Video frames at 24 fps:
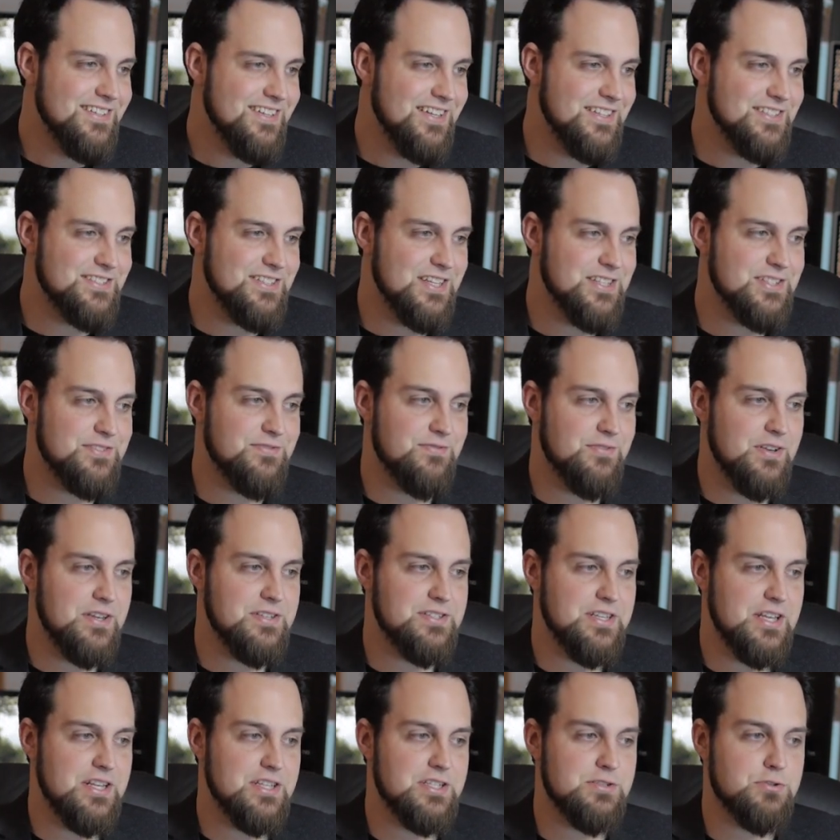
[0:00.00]
It's, it's, he
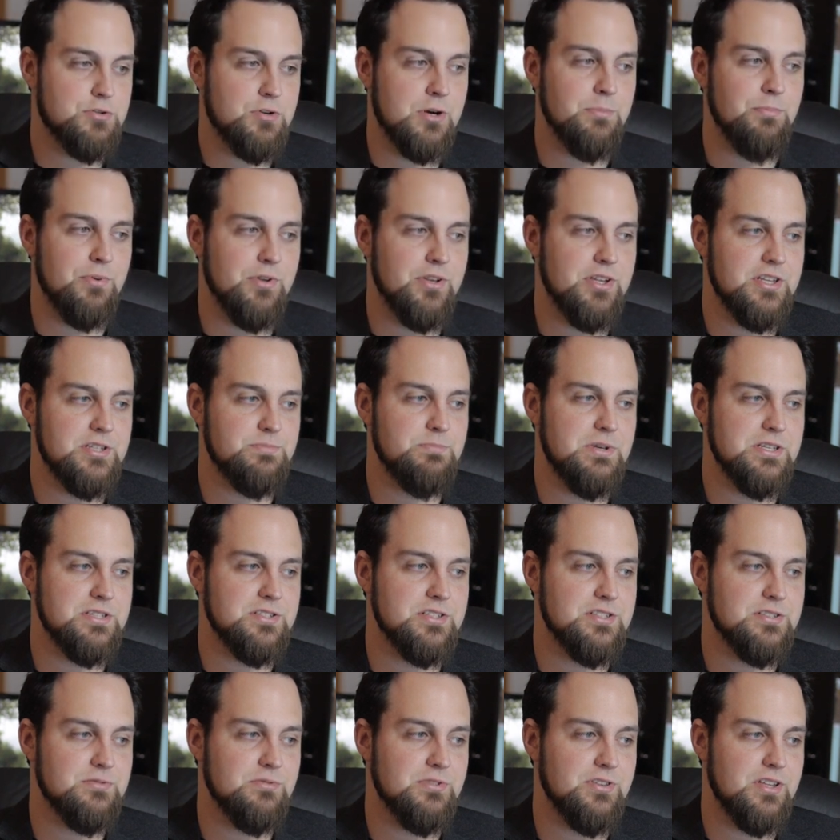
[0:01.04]
said it's tripled his
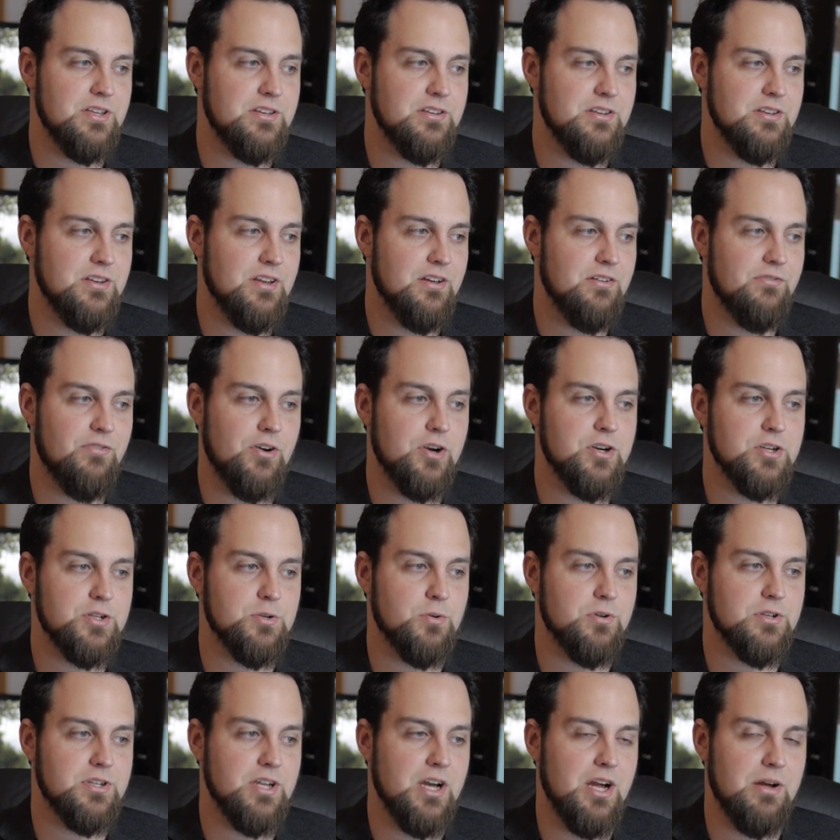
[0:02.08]
business within a very
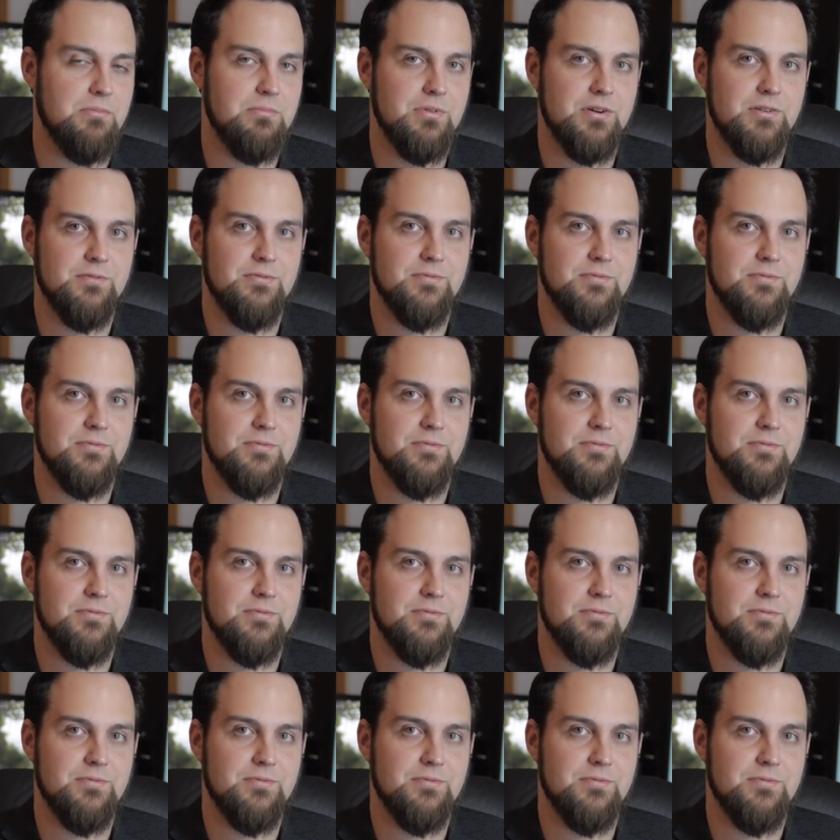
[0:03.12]
short time.